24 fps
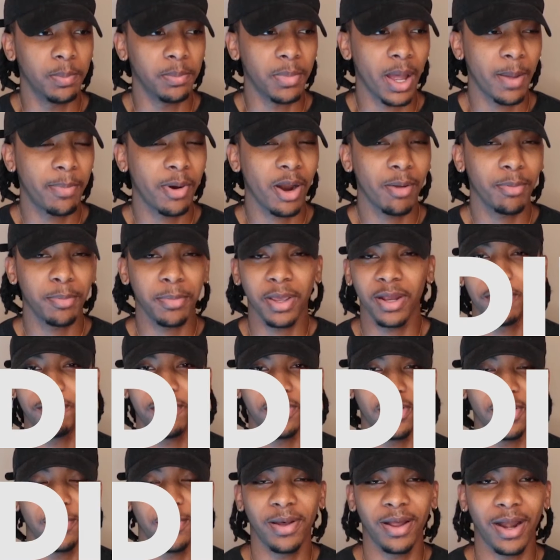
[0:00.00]
I probably made a
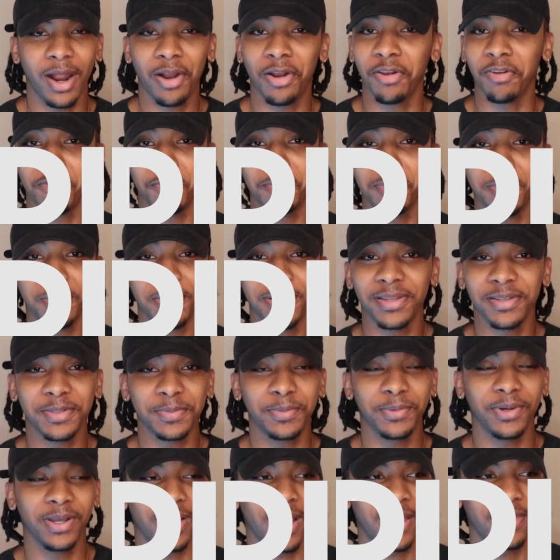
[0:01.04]
video about it. I don't even remember at this
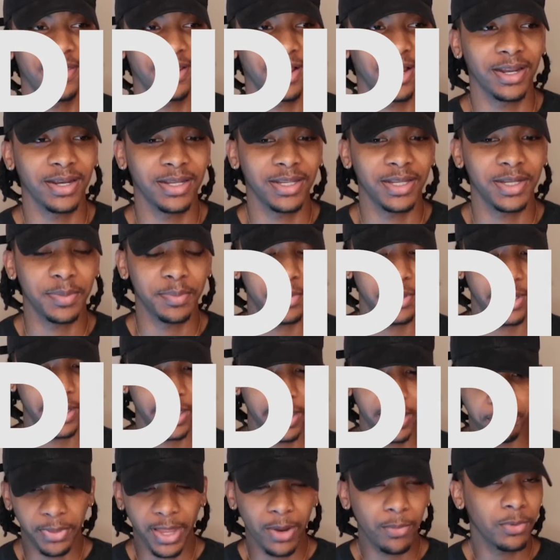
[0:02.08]
point. I think I did,
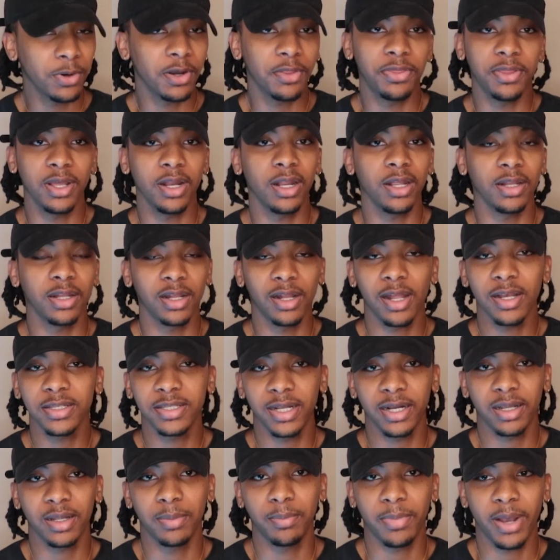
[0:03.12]
but they weren't thinning. The locks
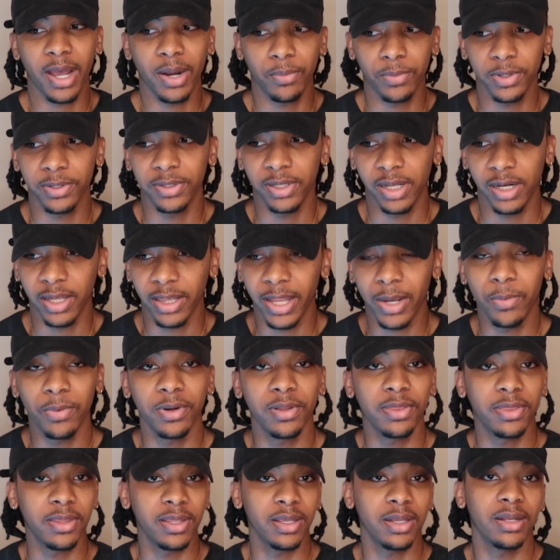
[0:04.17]
that I combined weren't thinning. They
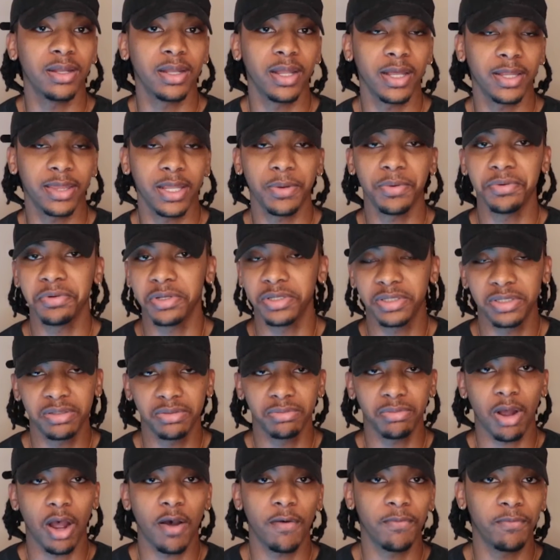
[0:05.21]
were thin. Like they were just
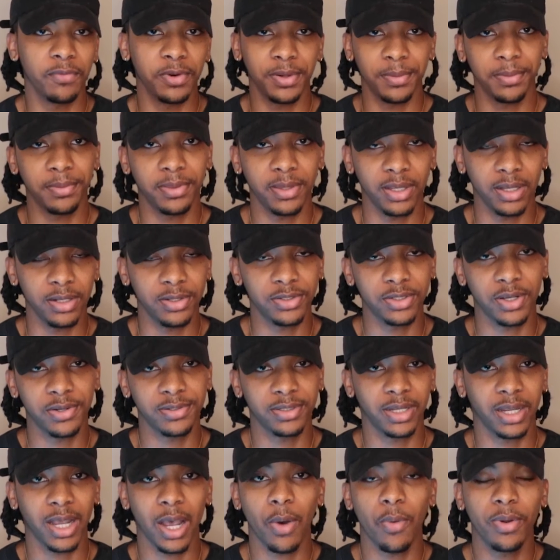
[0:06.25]
off rip thin. So I
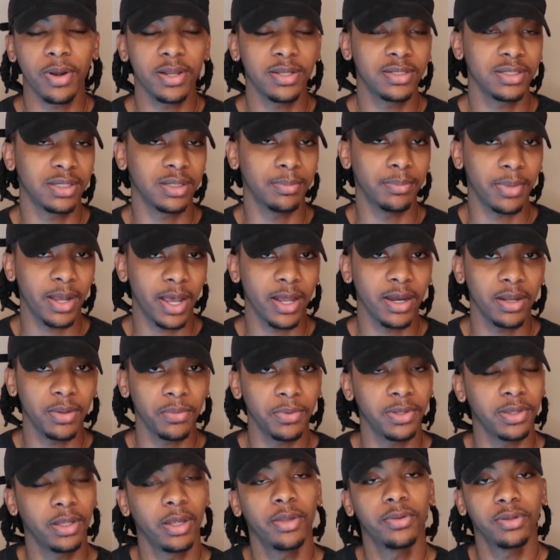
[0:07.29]
was like, I wanted to combine
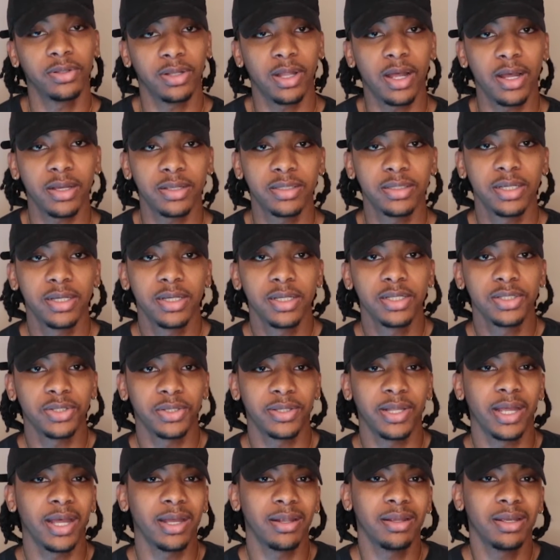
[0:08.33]
it with other locks so
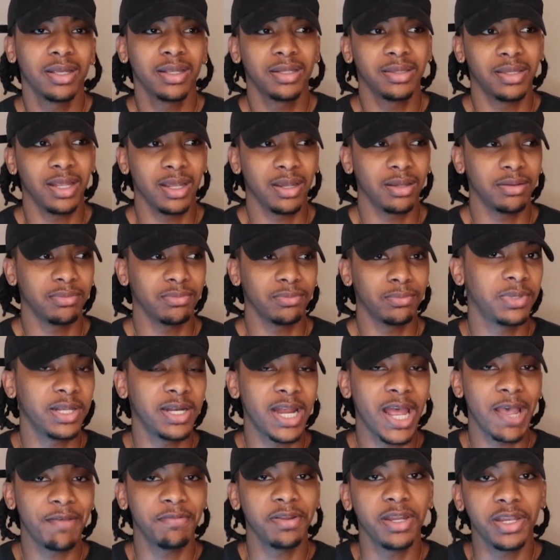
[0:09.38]
that they
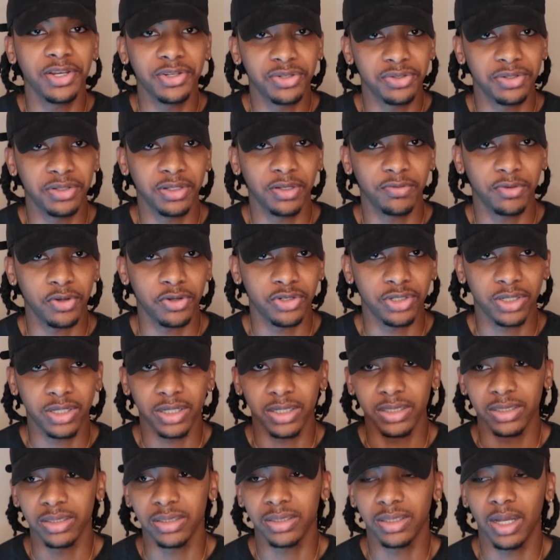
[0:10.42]
didn't have any issues in the future.
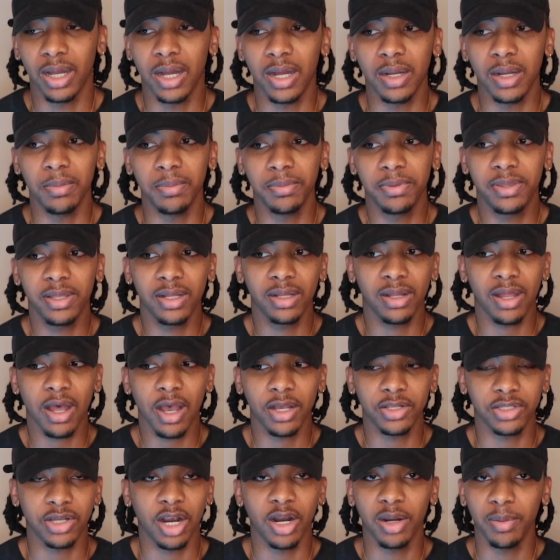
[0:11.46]
Cause thin
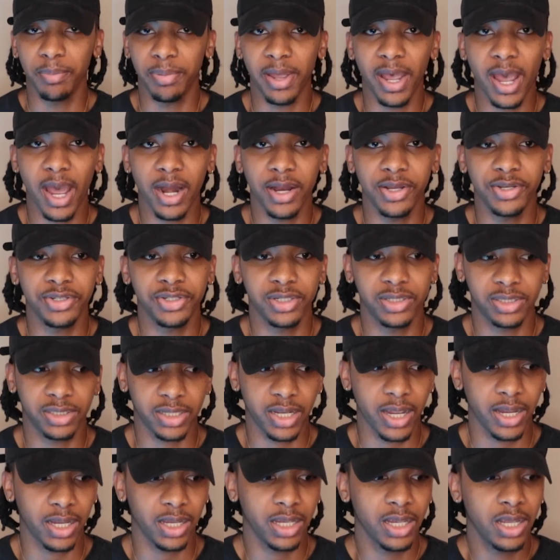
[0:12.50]
locks aren't bad. It's just
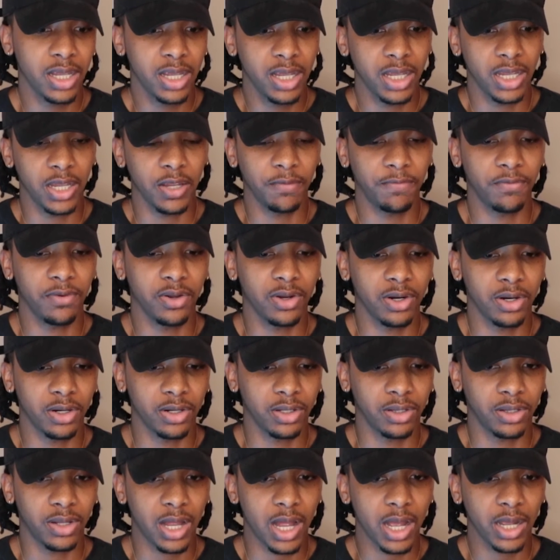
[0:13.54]
like, if
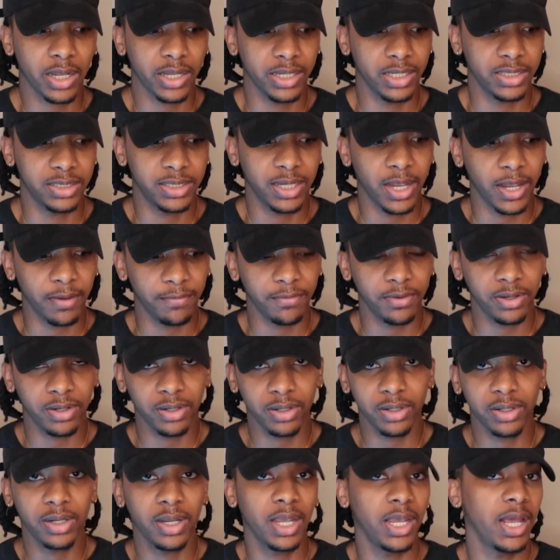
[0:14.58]
your lock is
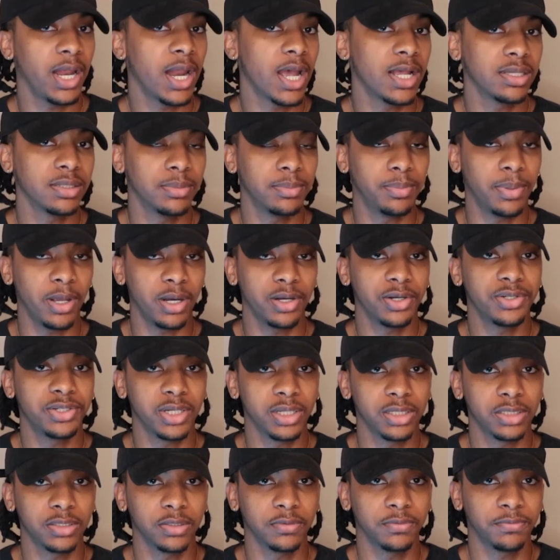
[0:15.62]
heavier, it has a better
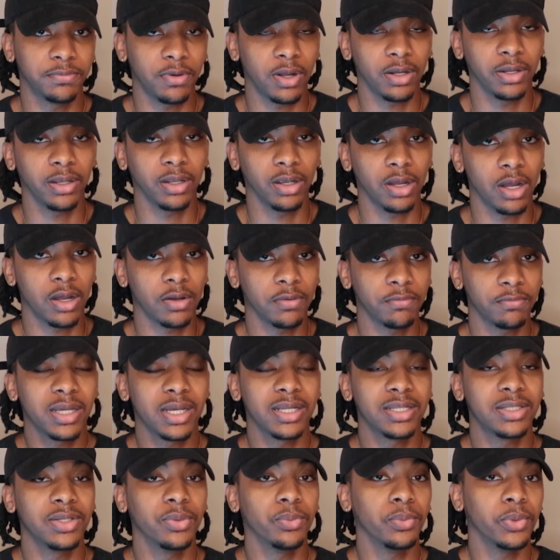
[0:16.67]
chance of falling off
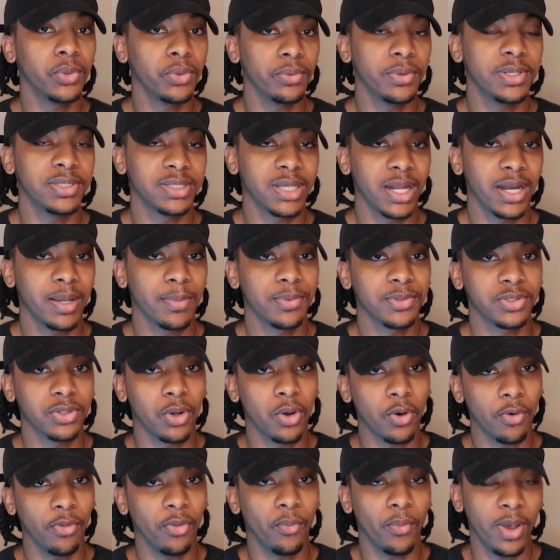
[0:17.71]
because the root is not able to
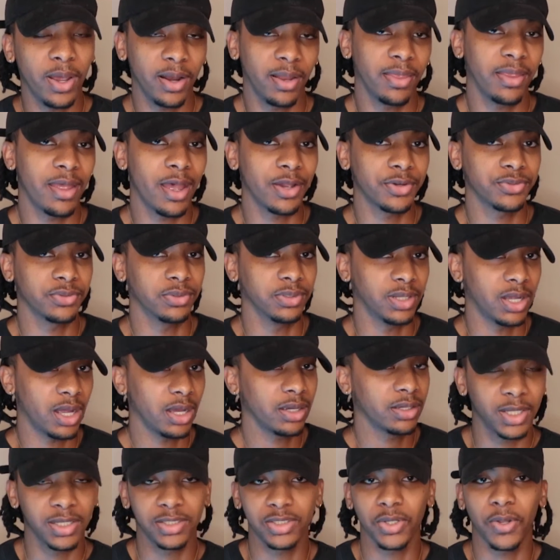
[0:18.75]
hold the weight of the actual
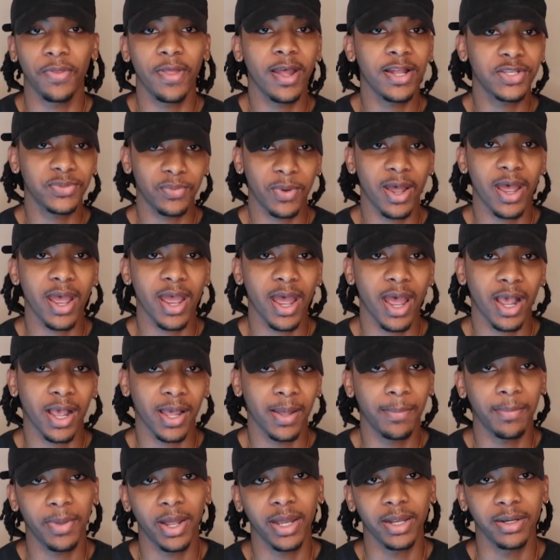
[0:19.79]
lock. So that's why I
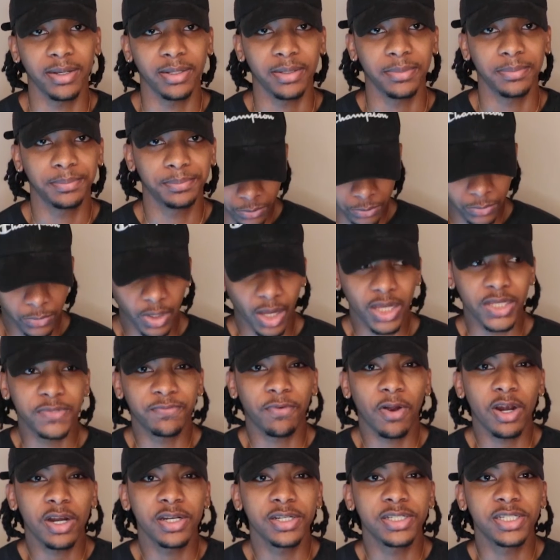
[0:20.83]
combined it. As
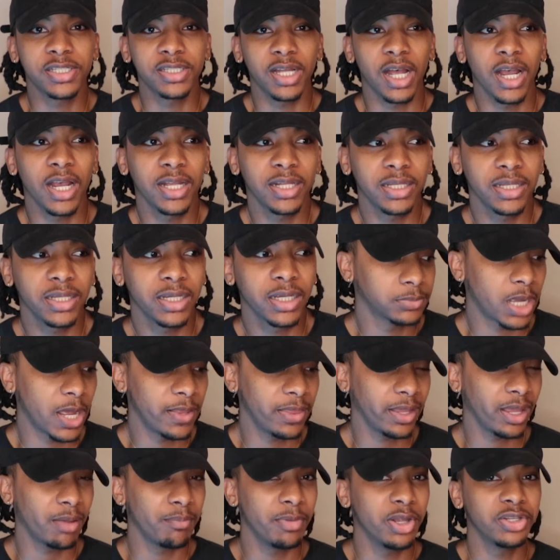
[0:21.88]
far as styling, I
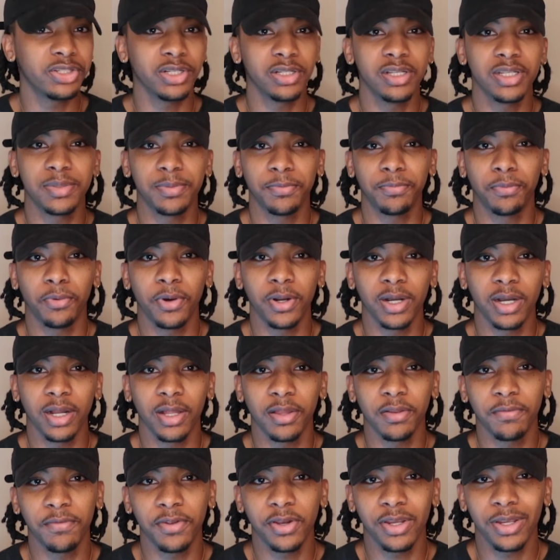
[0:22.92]
think I mentioned this before in
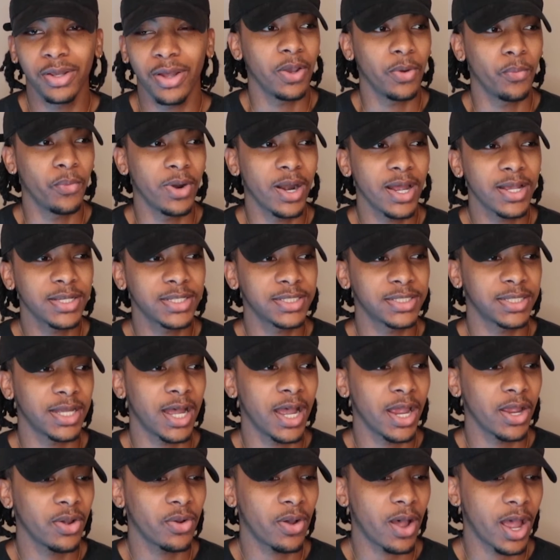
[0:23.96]
another video. When I
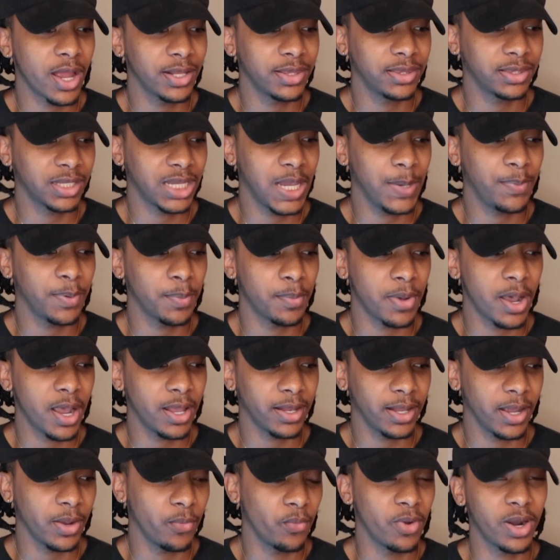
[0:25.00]
style, I keep in
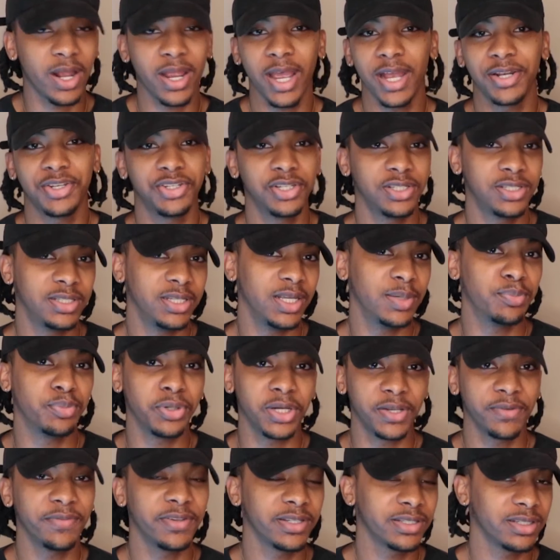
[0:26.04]
mind like what I had just did
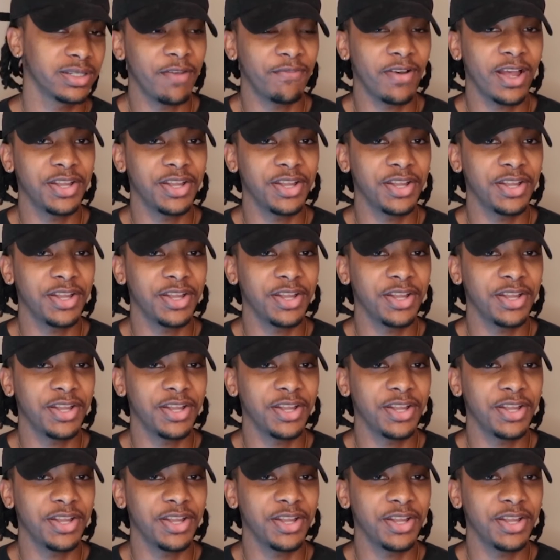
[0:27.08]
previously.